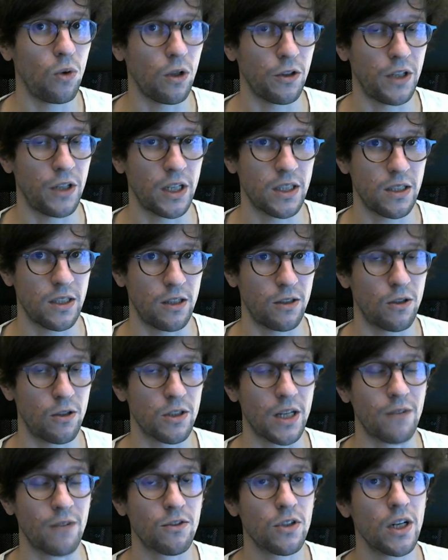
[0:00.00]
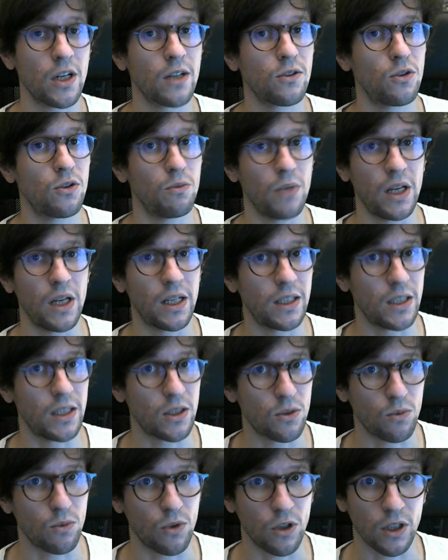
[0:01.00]
text editors. I've tried to make
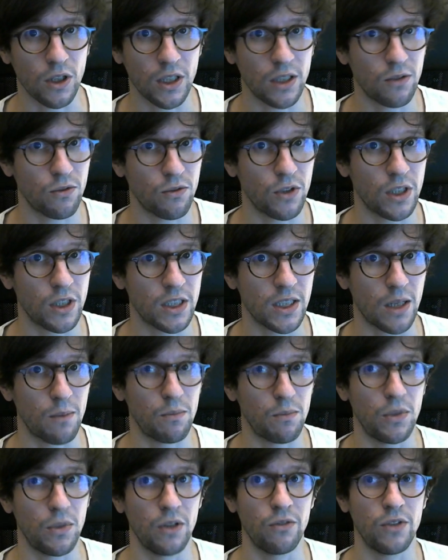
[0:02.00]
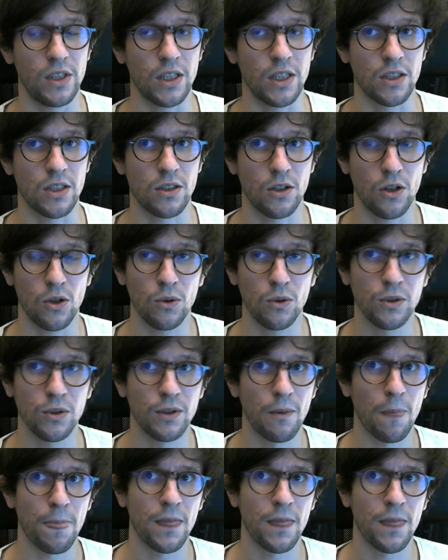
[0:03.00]
this work in, for example, VS Code.